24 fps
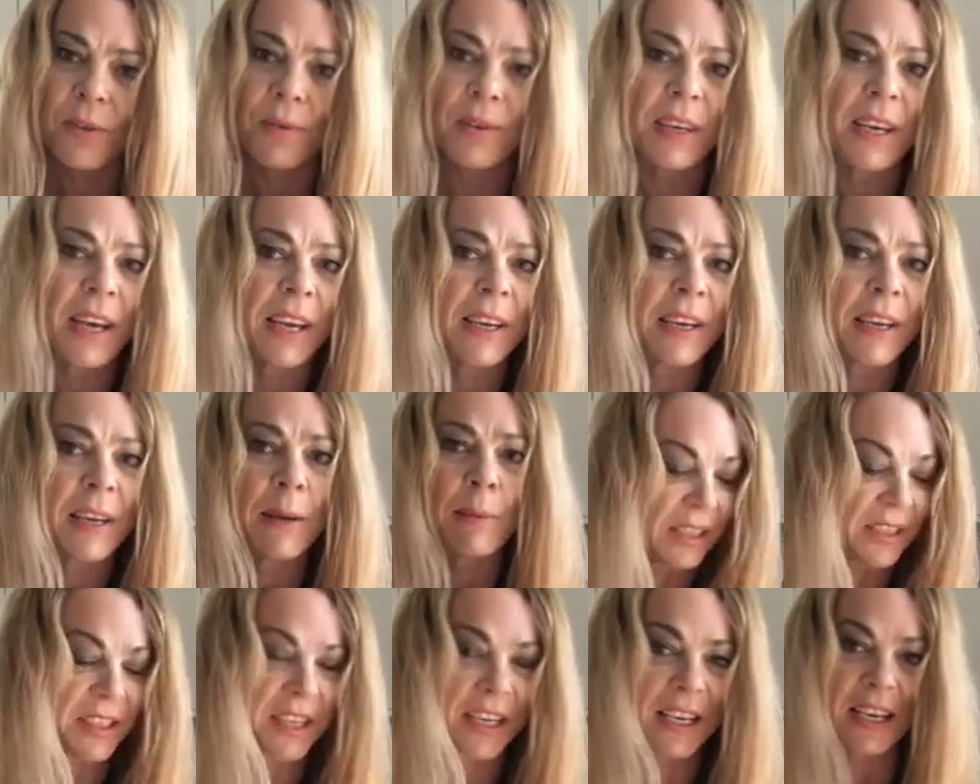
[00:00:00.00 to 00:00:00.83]
You can get it
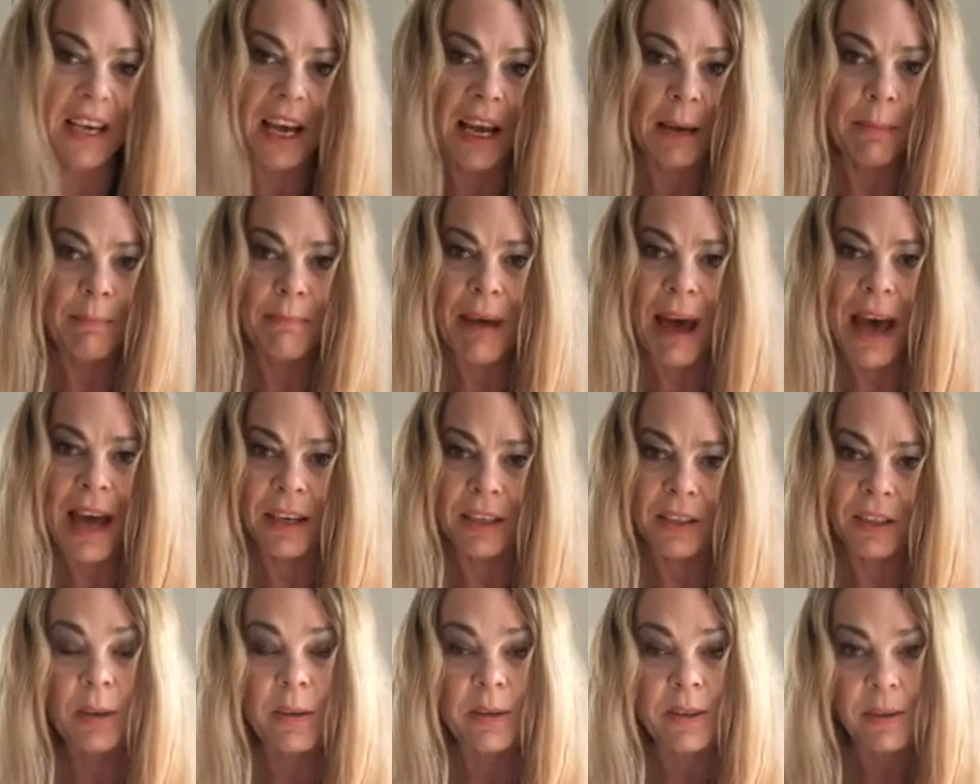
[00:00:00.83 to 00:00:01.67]
in a TK
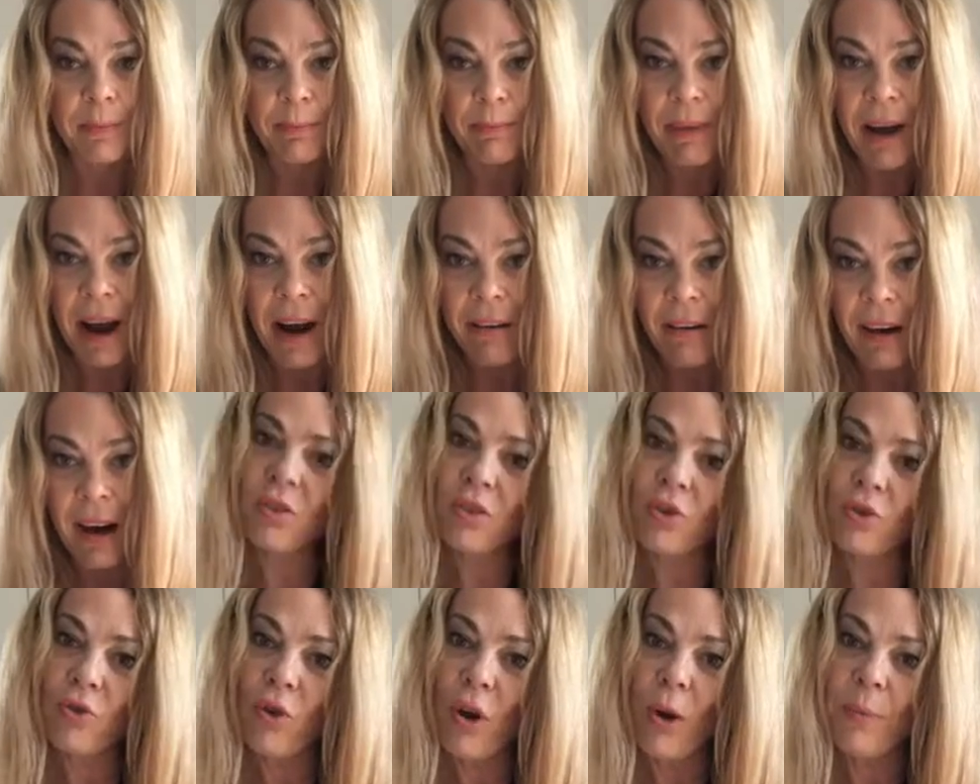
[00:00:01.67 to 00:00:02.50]
Maxx and a Barrack.
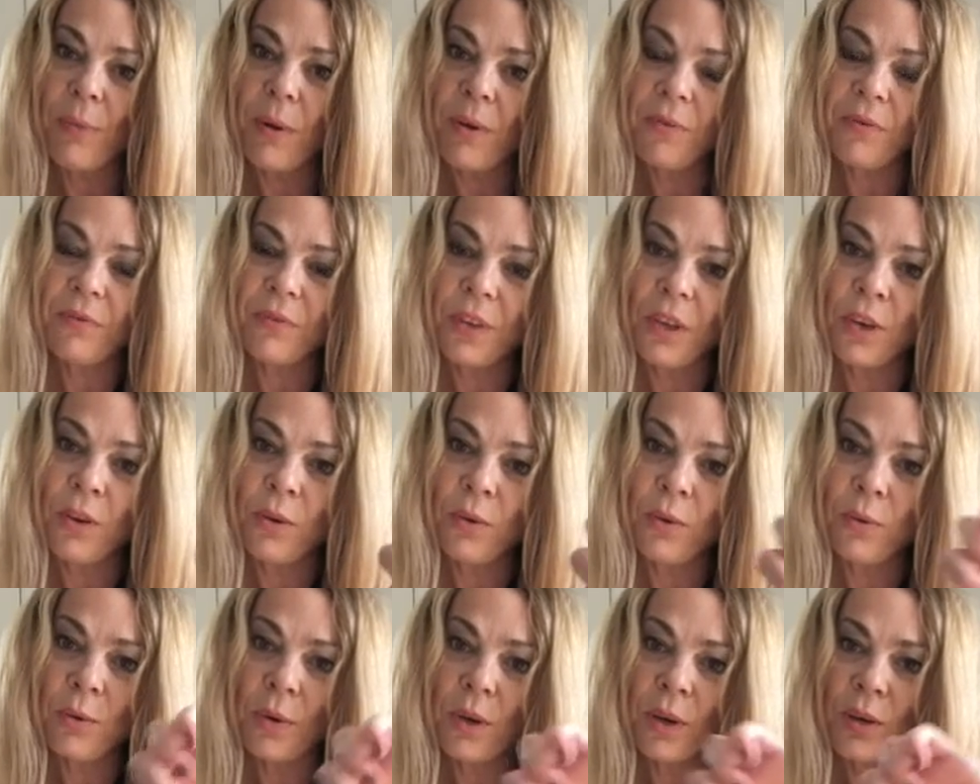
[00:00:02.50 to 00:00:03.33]
I'll drop a
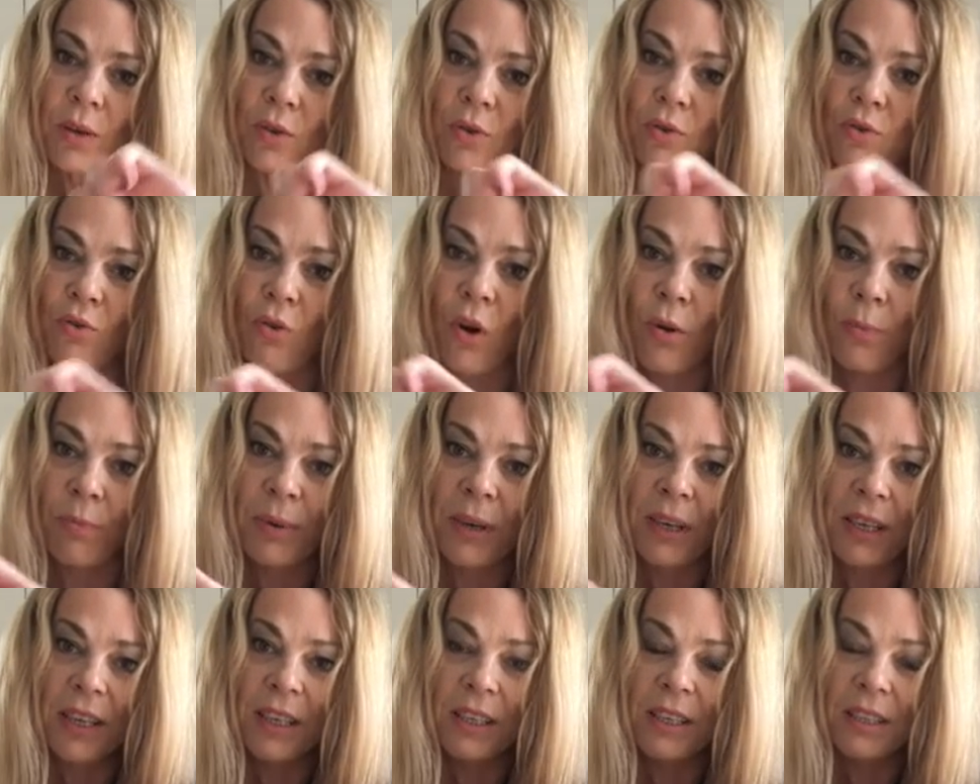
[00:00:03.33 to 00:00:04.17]
few
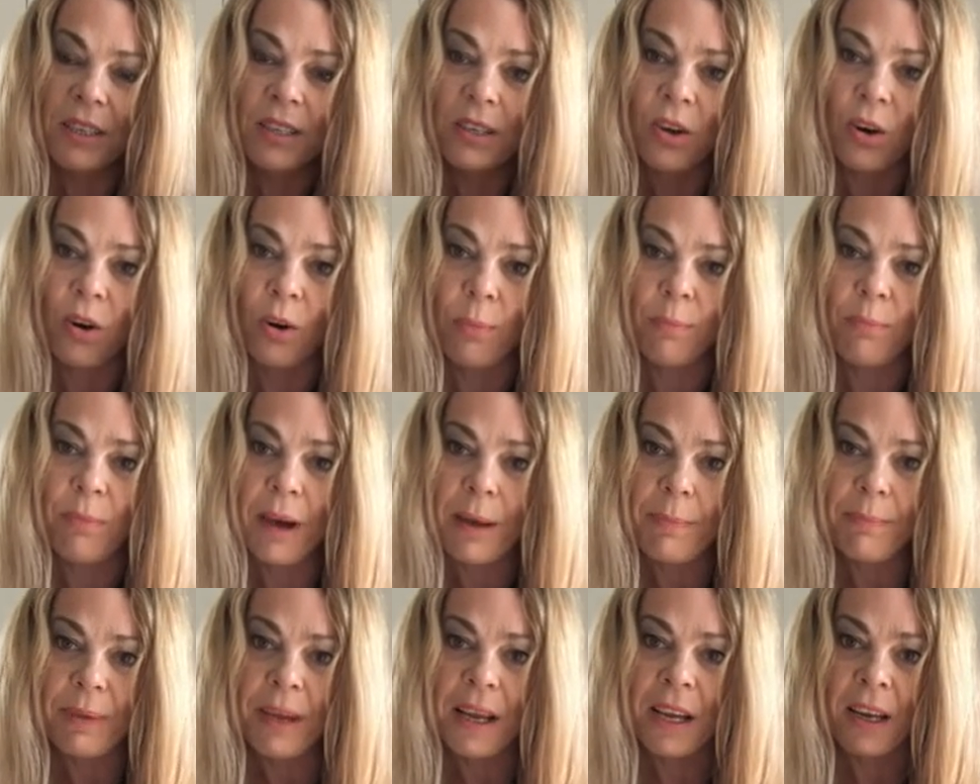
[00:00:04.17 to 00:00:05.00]
droplets on
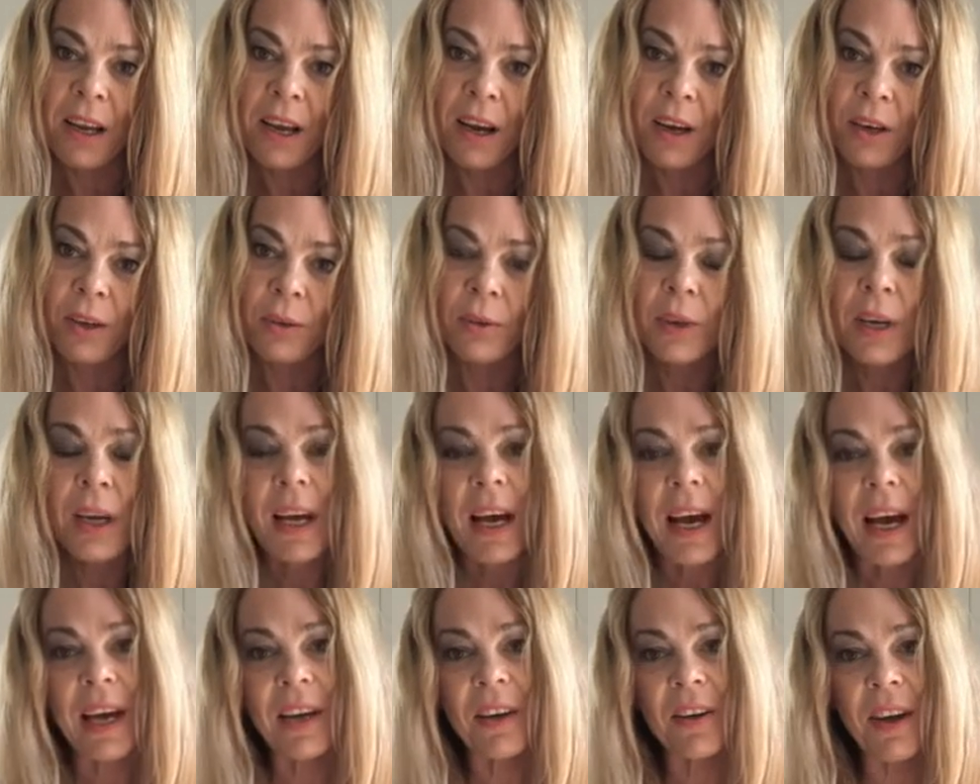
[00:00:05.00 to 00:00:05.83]
my pillow,
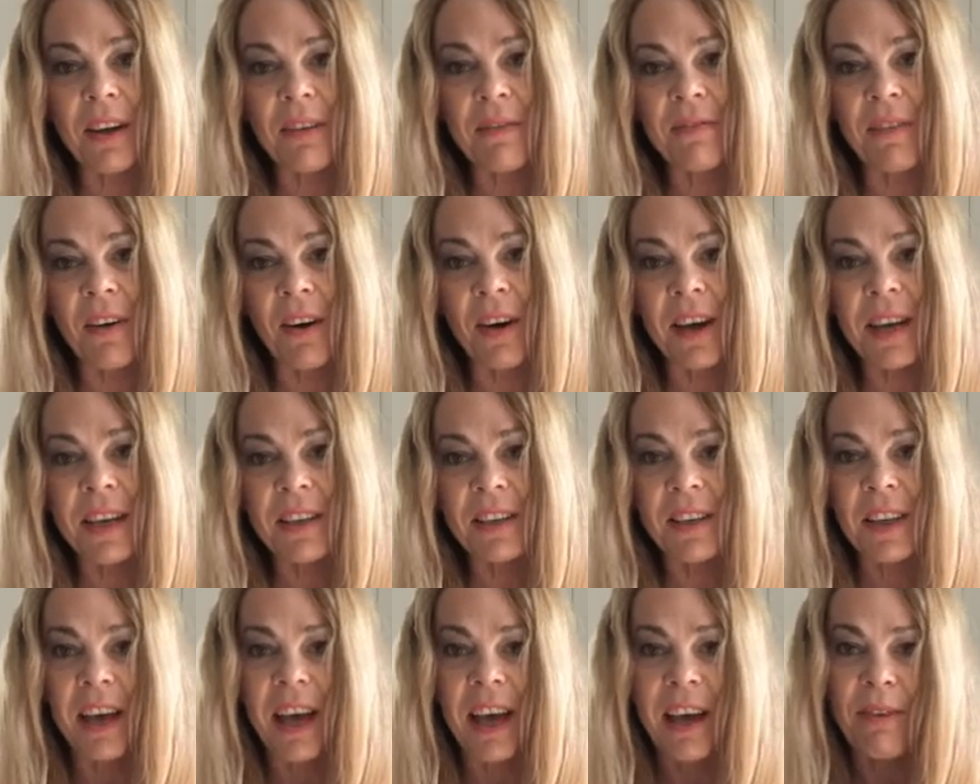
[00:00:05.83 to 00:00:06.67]
and I
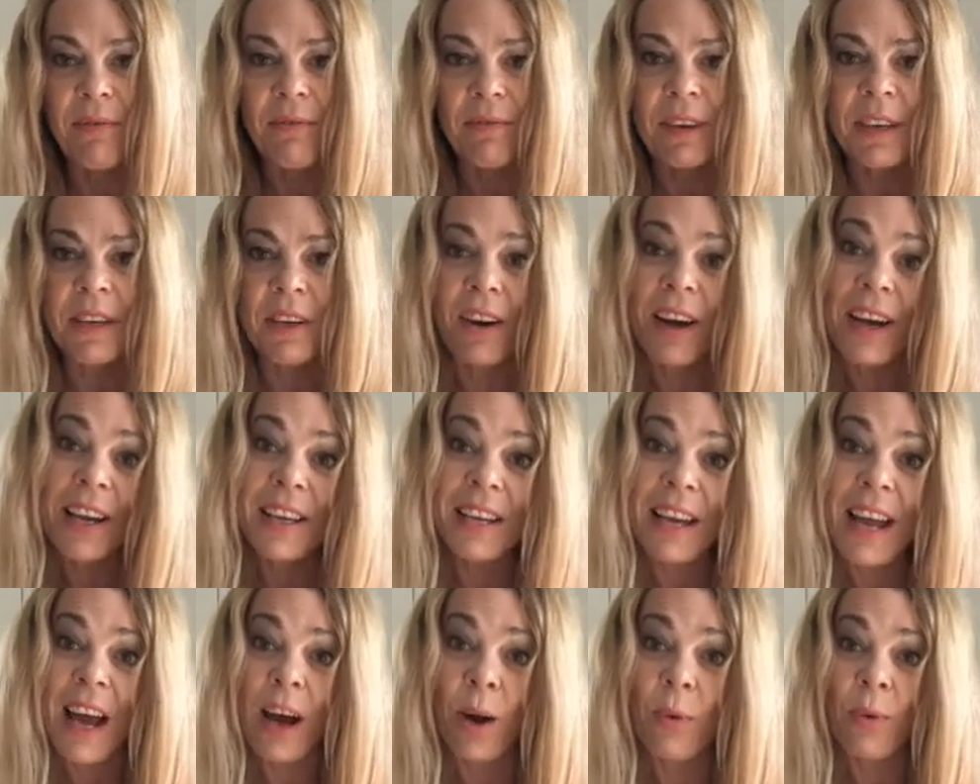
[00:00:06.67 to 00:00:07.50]
find that every
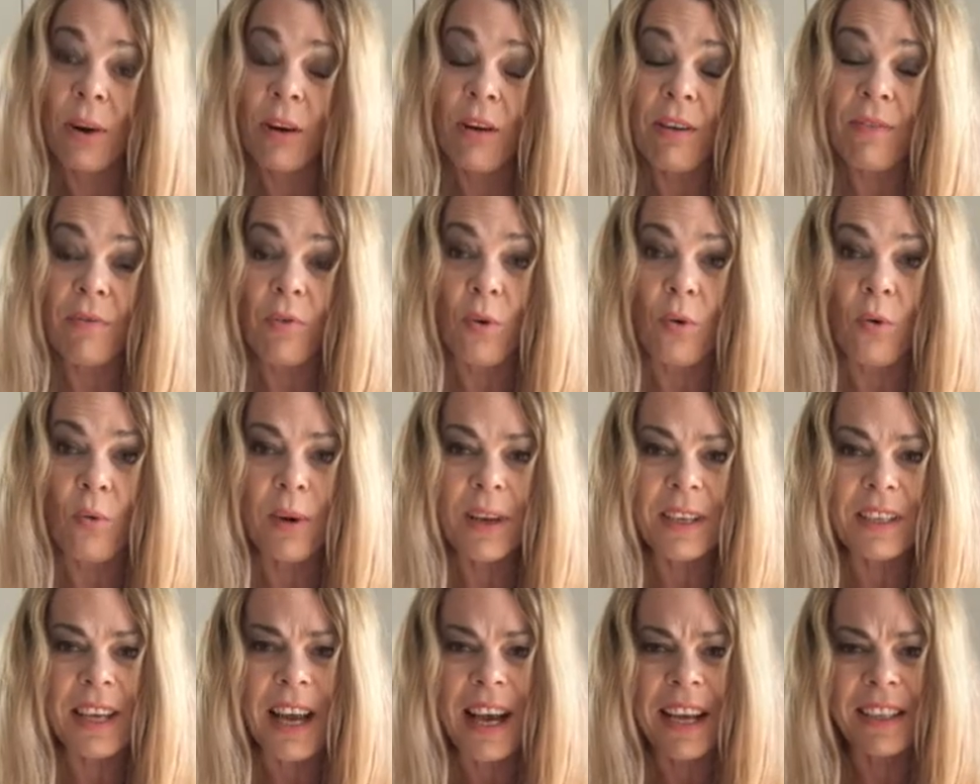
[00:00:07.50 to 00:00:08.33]
night now, where I've
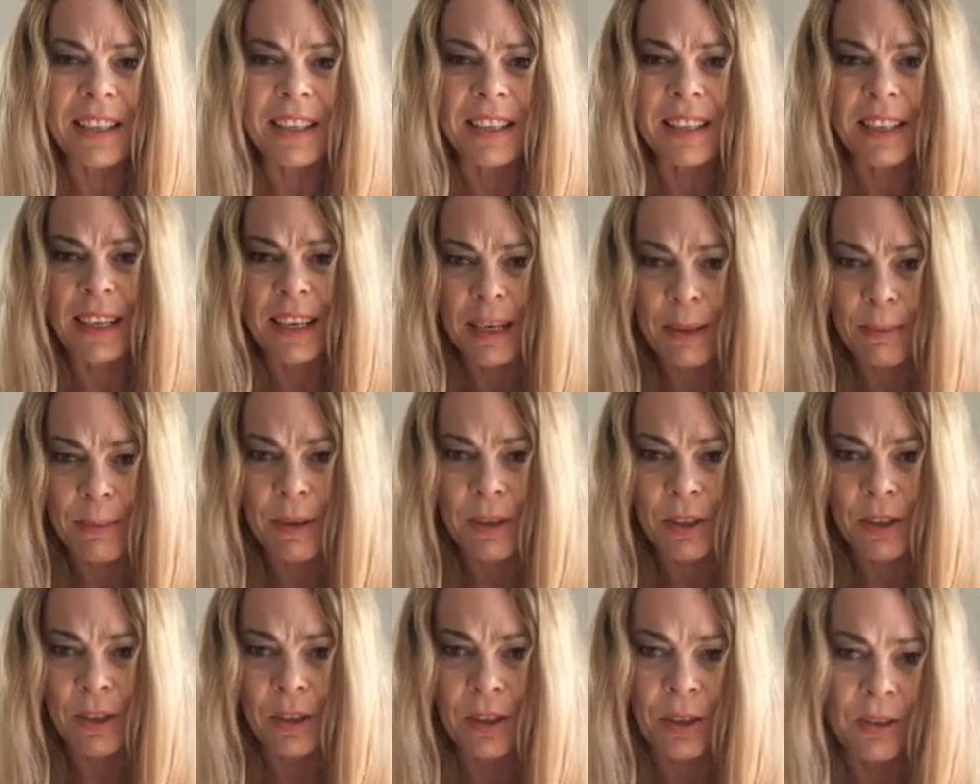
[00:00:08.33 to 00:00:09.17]
always had sleep
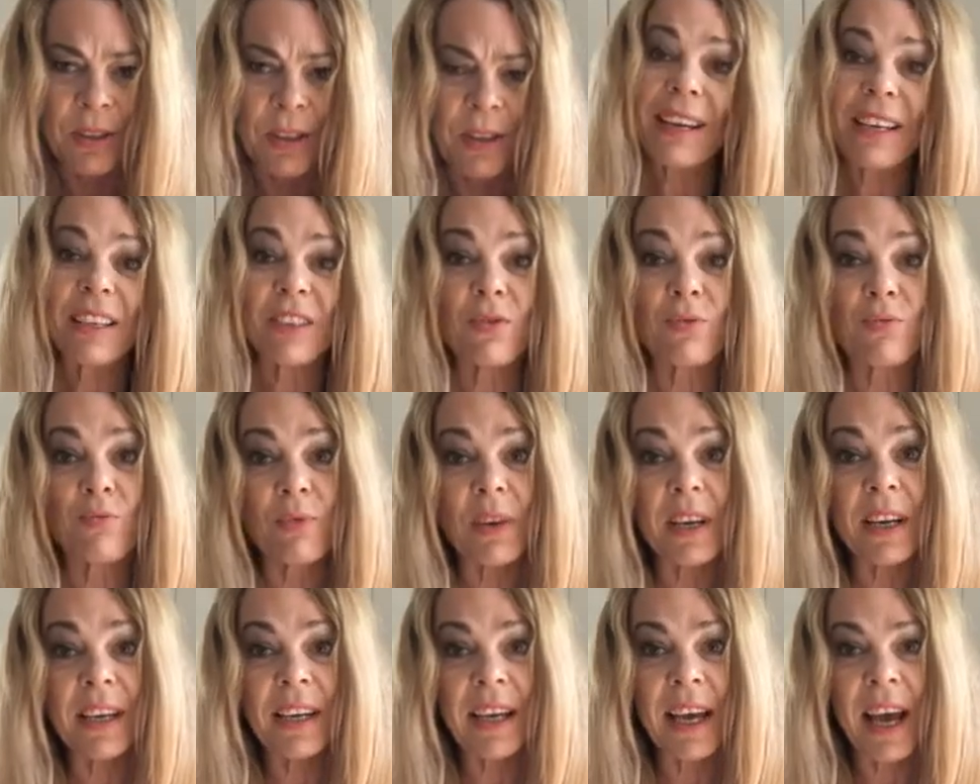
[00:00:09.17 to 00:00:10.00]
issues, it's
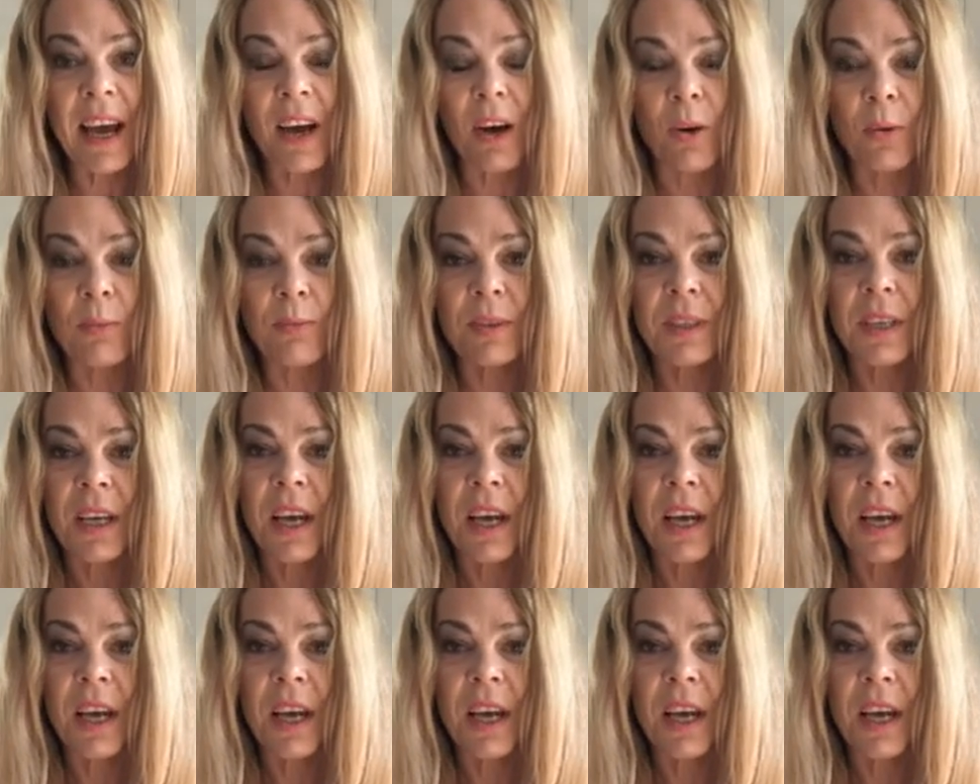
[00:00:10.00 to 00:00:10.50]
really helped.